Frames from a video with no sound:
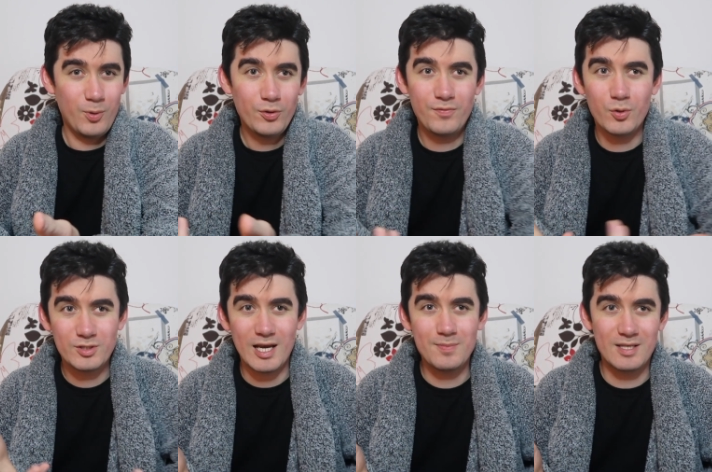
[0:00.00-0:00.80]
Both of those
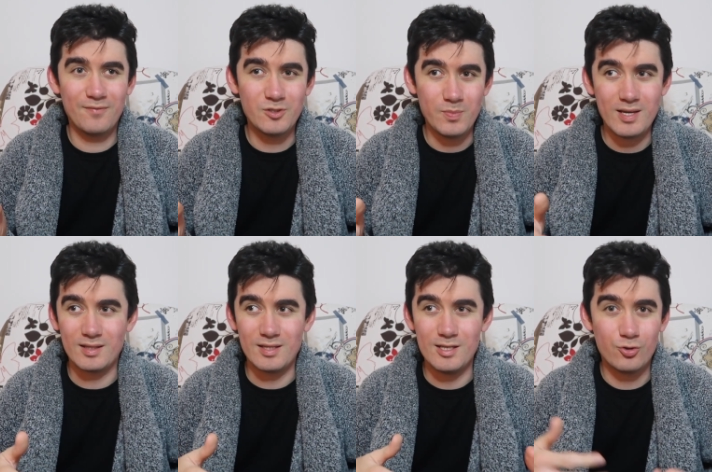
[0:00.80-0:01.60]
types love to be
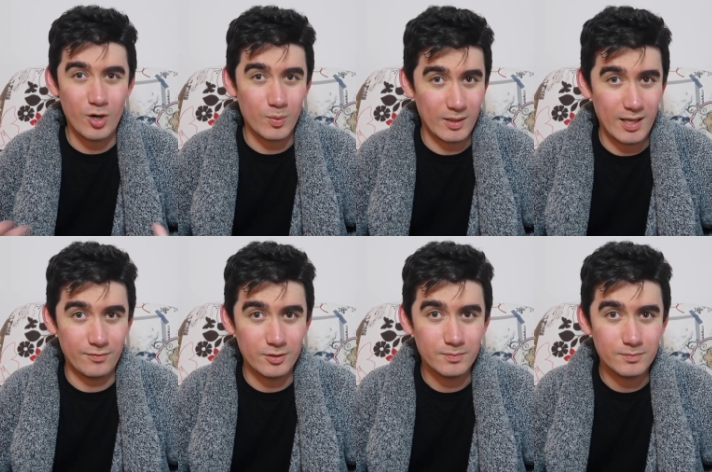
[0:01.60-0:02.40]
at the ground
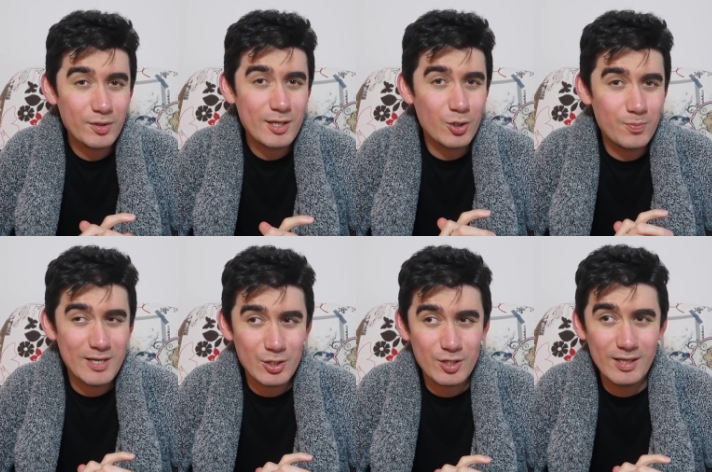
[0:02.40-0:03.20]
level. What they could
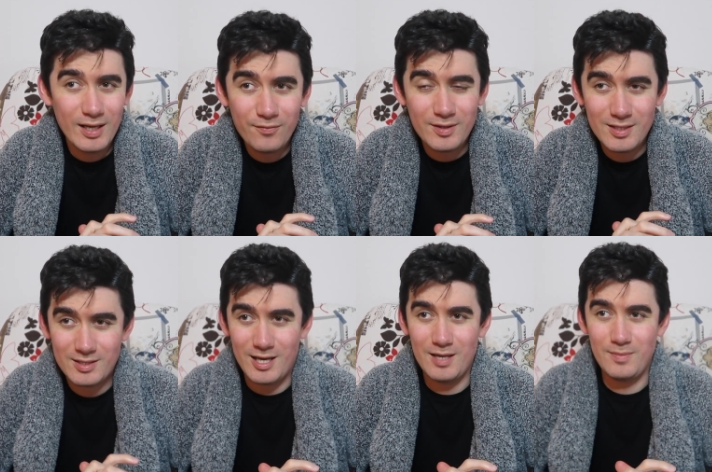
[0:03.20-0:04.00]
potentially love in this
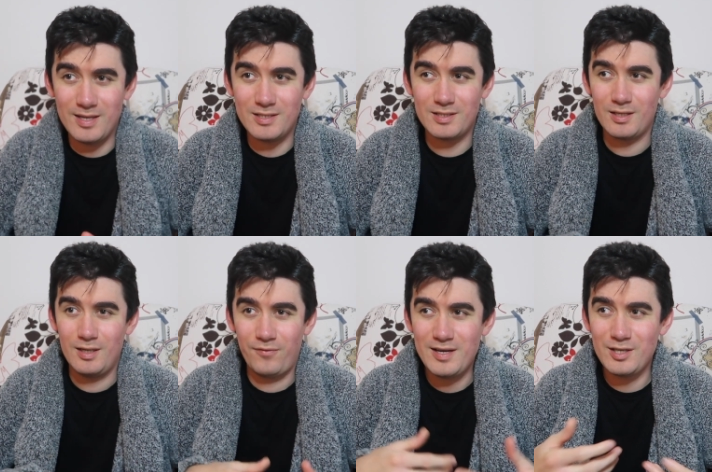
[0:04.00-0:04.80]
time is
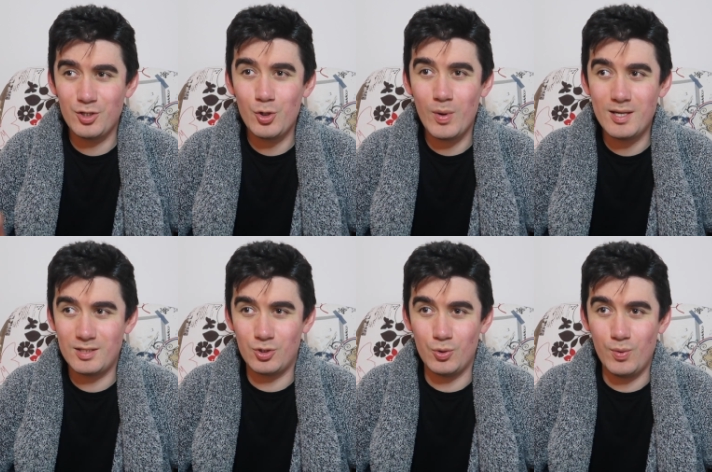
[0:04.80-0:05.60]
finding new
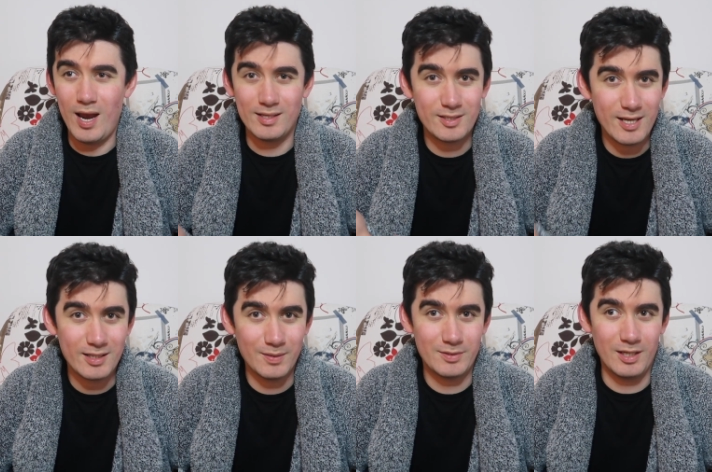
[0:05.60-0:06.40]
ways to
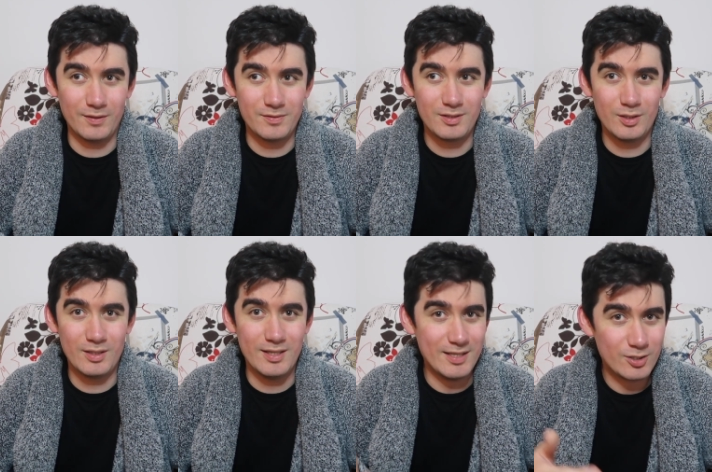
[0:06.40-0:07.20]
entertain themselves
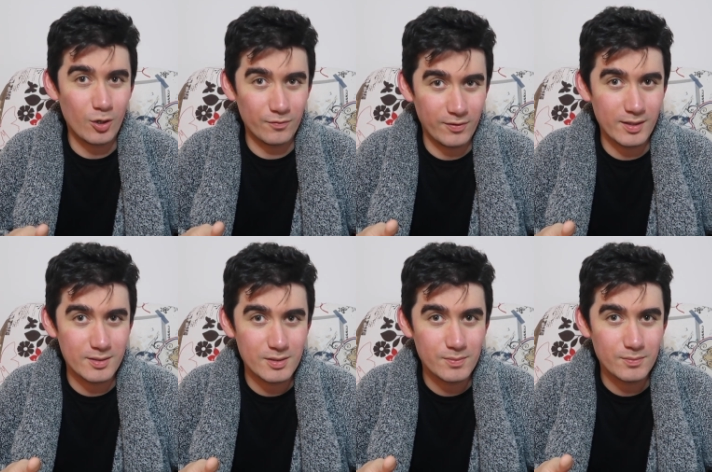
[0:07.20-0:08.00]
in these
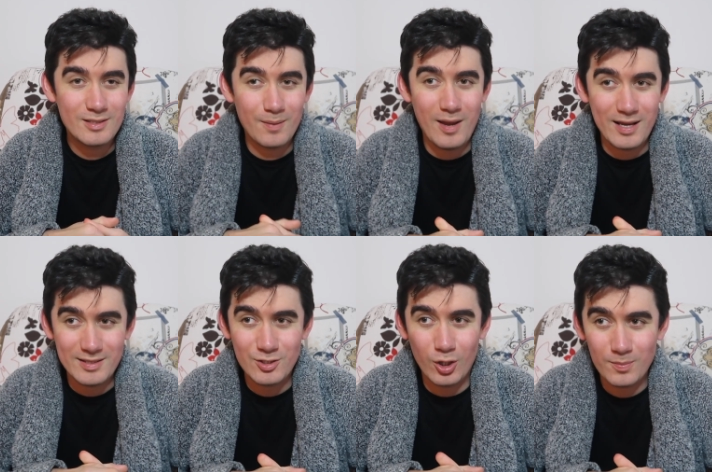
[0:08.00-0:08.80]
confines. Some
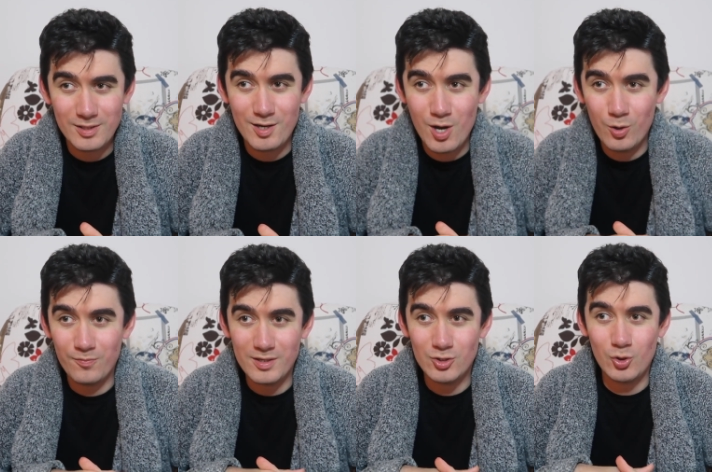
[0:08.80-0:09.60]
SE Doms I know
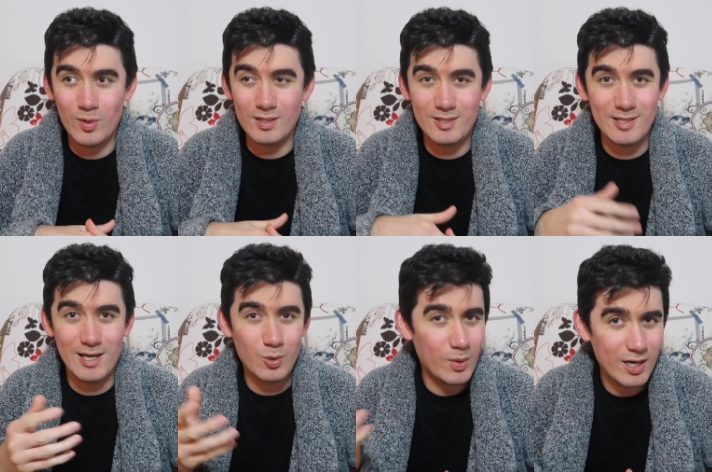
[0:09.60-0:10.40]
have been doing
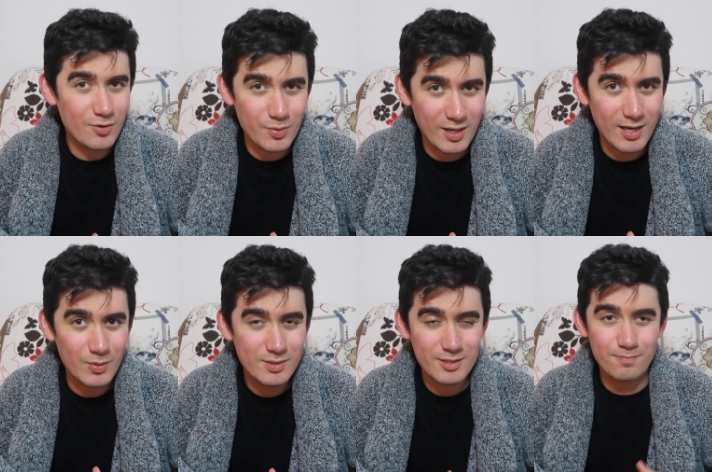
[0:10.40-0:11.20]
DIY around the
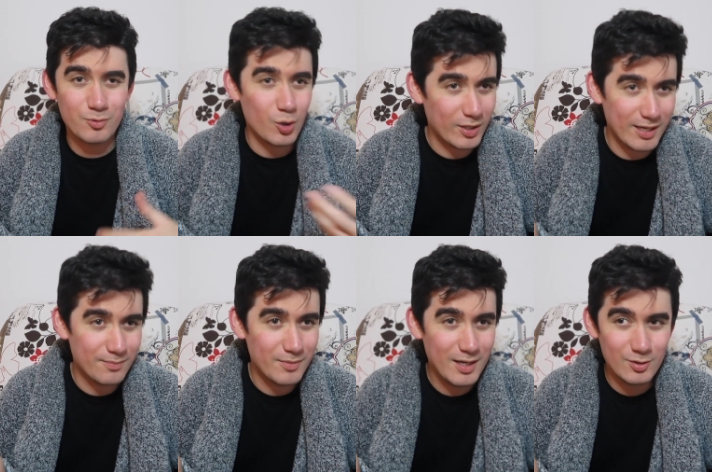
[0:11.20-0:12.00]
house,
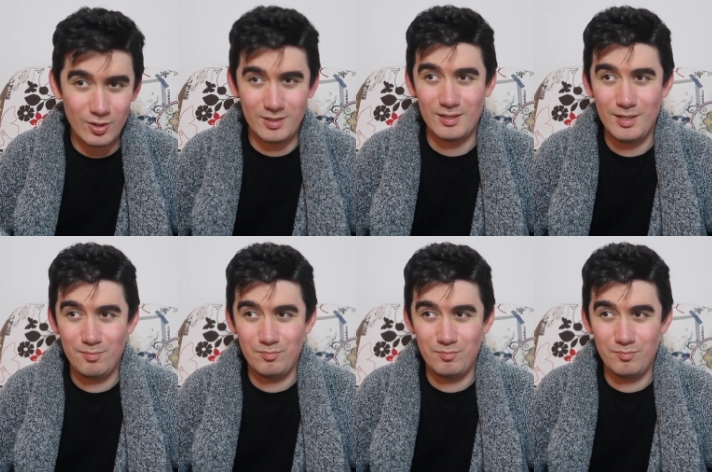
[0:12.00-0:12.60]
cooking, just